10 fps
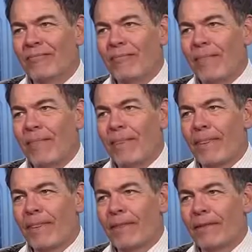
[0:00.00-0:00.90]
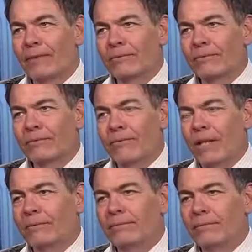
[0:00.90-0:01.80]
for these travelers. But
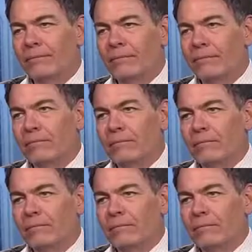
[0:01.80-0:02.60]
yeah. you, know, you know, but like I said,